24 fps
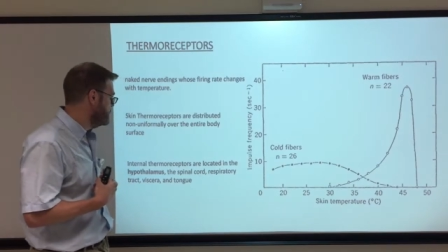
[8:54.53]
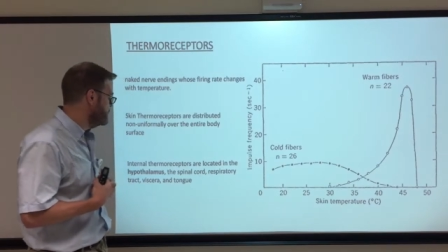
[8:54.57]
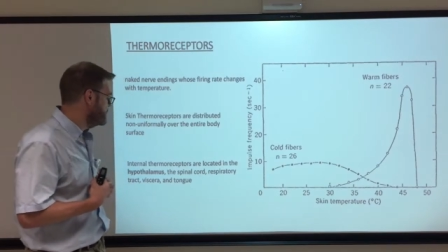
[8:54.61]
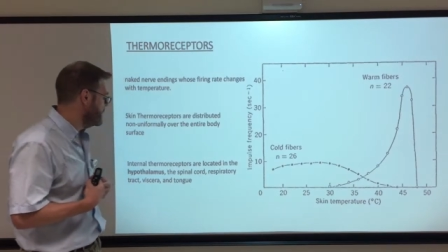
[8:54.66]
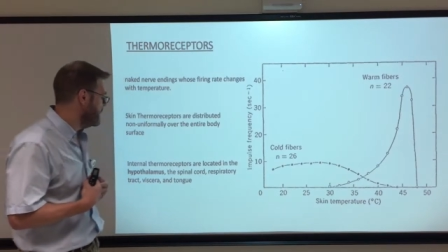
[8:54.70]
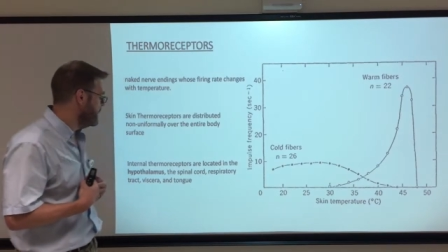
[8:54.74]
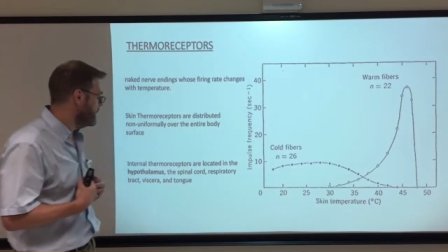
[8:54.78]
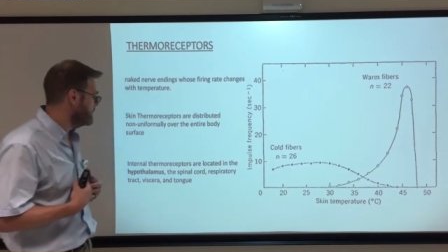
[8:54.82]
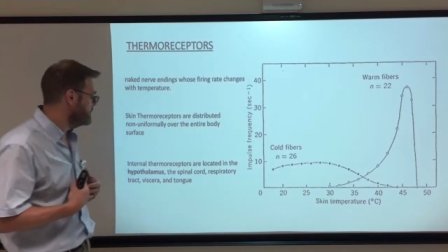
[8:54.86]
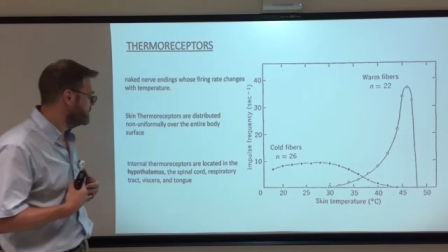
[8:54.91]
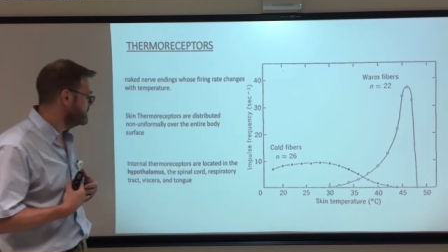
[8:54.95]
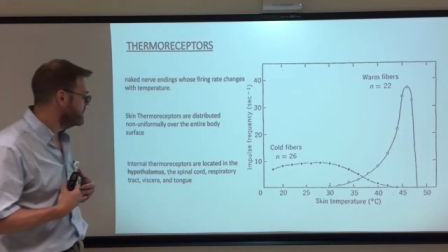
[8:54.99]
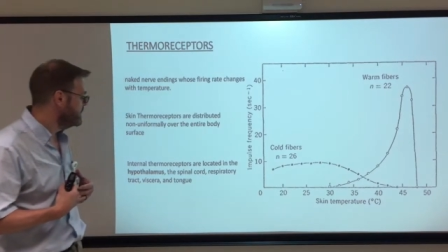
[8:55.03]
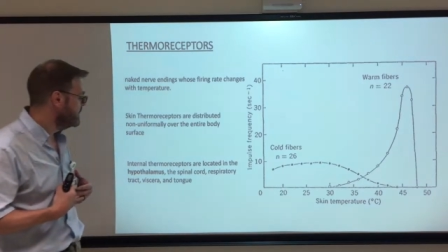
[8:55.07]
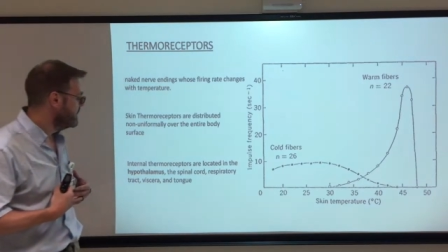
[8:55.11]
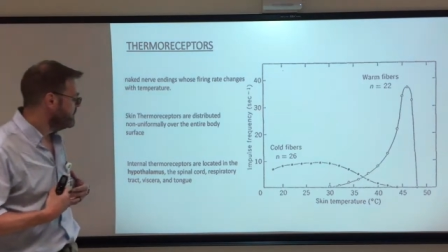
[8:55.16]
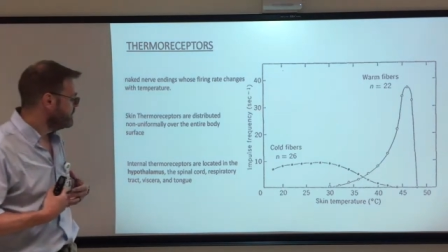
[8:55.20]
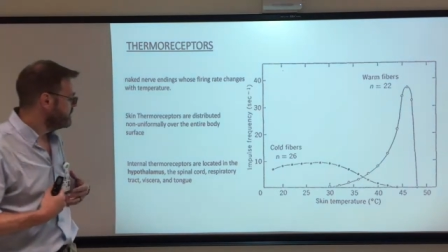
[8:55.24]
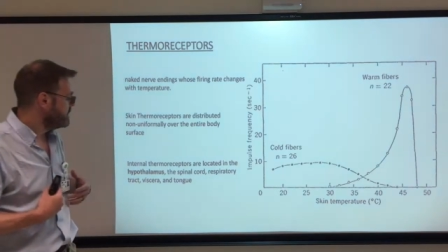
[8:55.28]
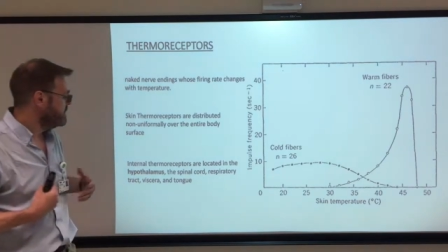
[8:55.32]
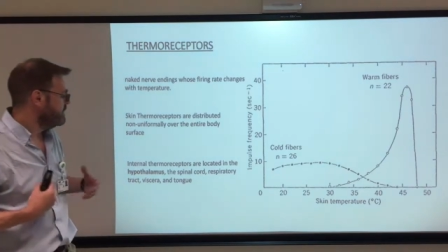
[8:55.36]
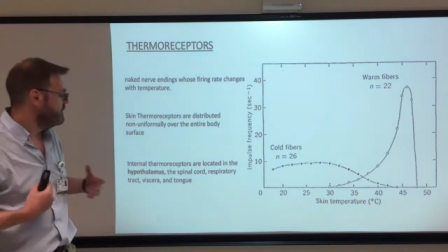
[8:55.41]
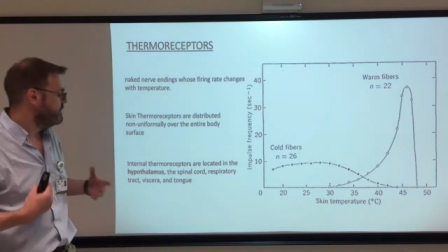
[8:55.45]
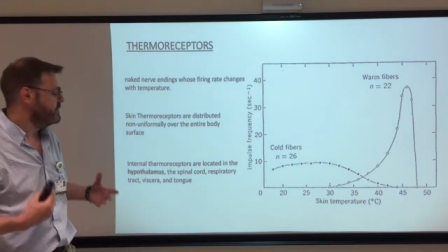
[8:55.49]
tract,
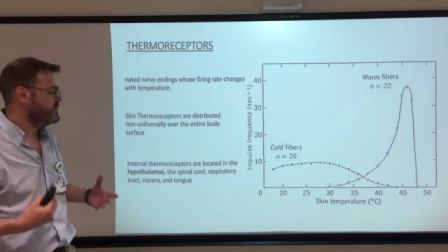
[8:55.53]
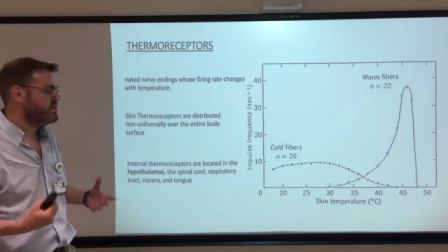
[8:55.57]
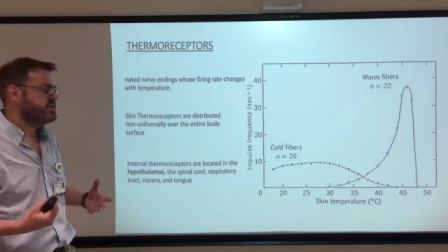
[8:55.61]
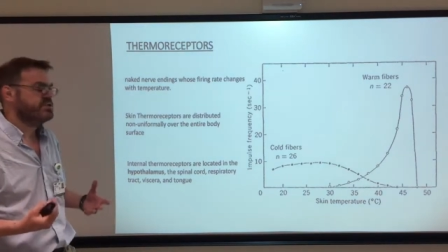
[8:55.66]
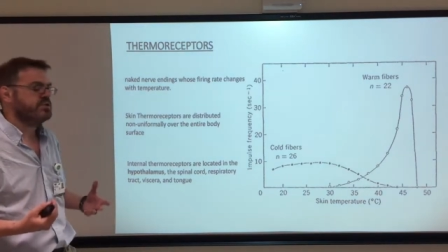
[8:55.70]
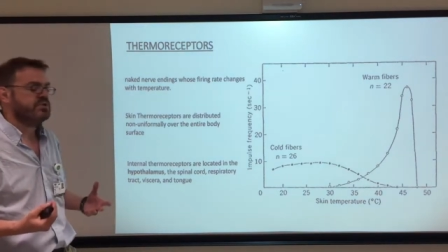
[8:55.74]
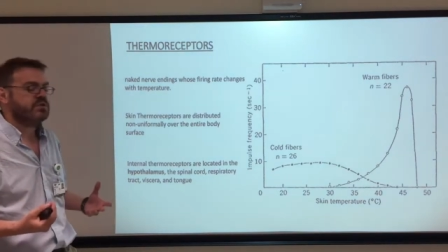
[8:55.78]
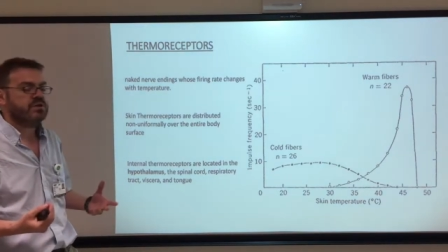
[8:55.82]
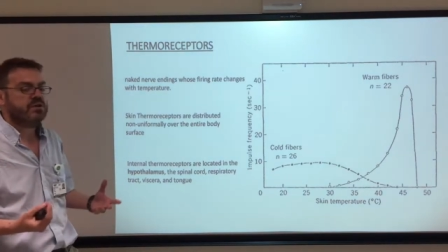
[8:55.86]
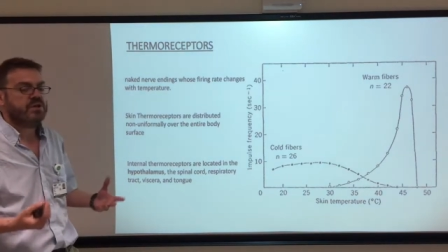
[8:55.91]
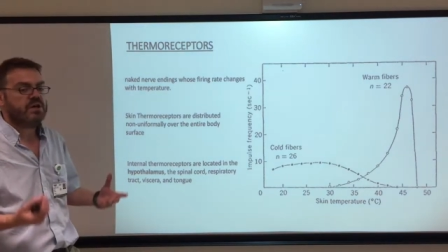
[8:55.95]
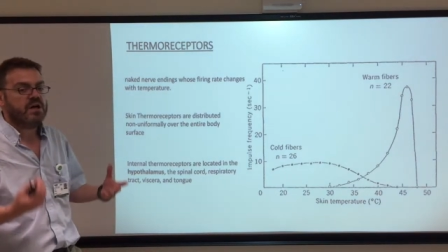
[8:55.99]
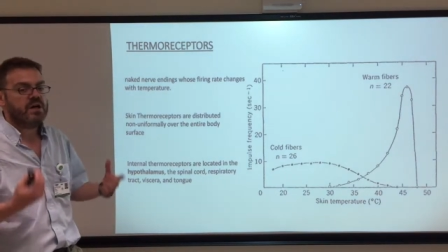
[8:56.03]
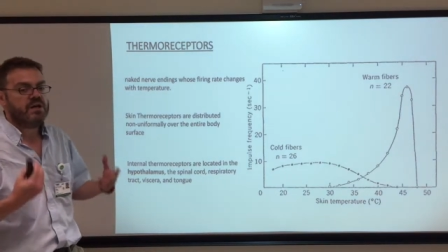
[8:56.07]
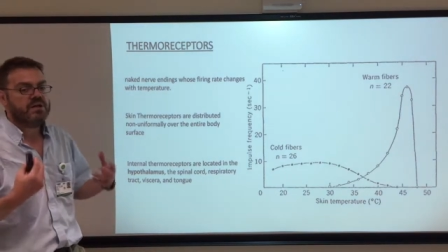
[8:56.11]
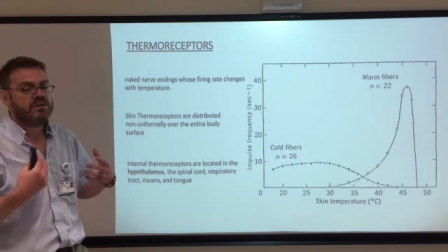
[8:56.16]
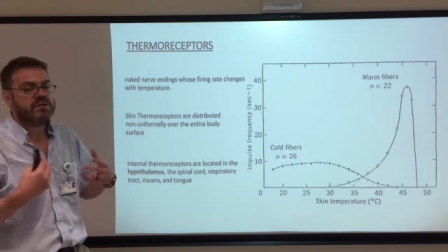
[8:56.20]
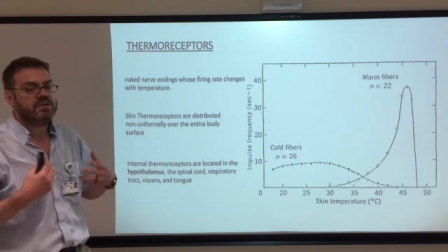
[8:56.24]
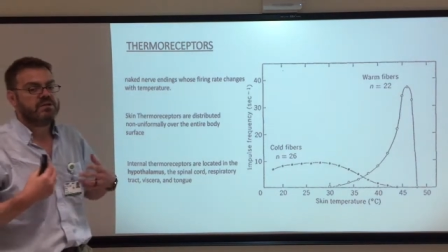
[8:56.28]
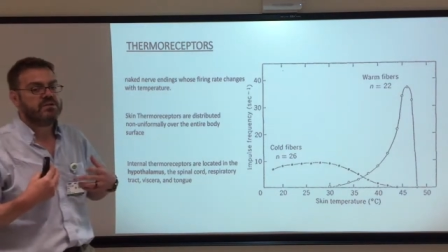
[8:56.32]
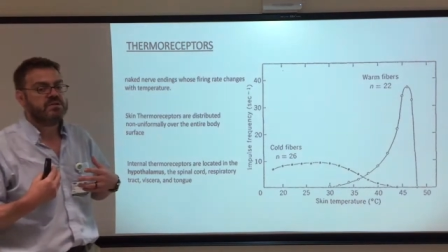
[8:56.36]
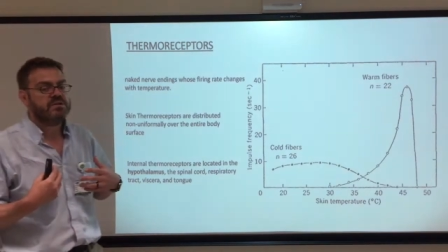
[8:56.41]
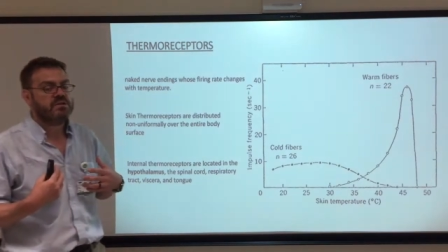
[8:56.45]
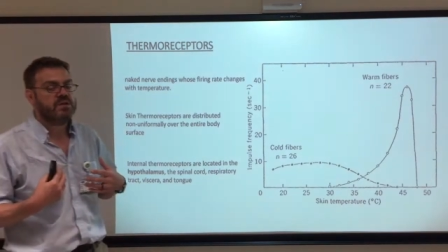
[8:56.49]
the viscera
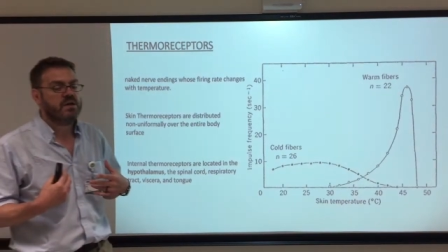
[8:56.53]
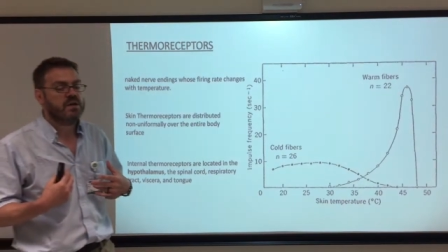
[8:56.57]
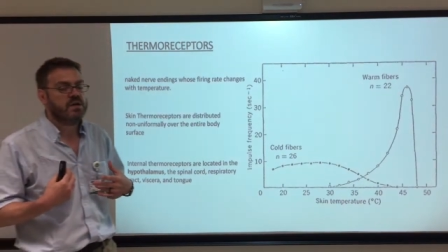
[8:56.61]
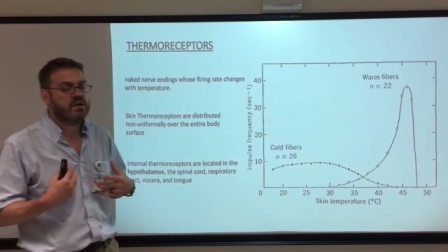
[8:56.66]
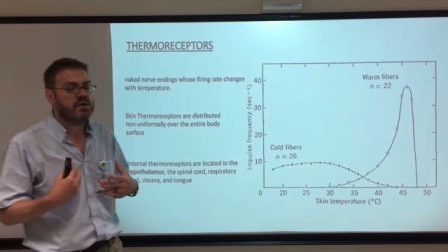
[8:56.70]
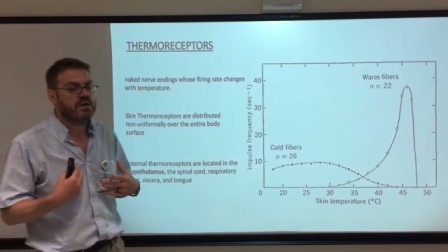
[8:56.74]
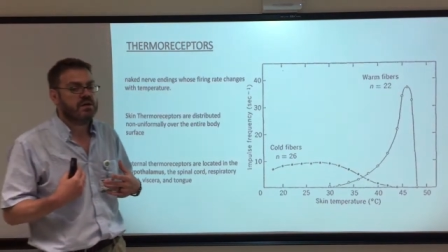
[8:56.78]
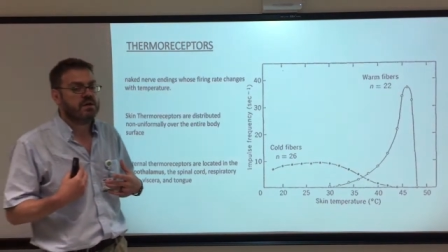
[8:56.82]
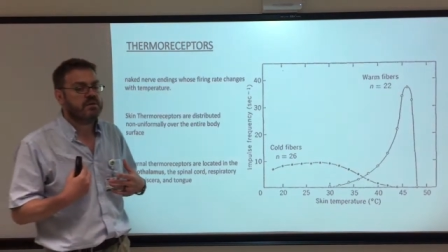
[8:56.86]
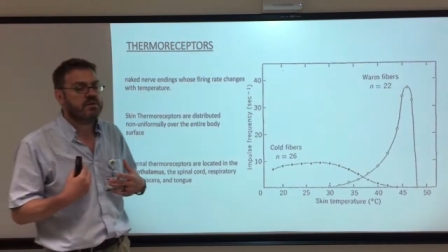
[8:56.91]
and the tongue.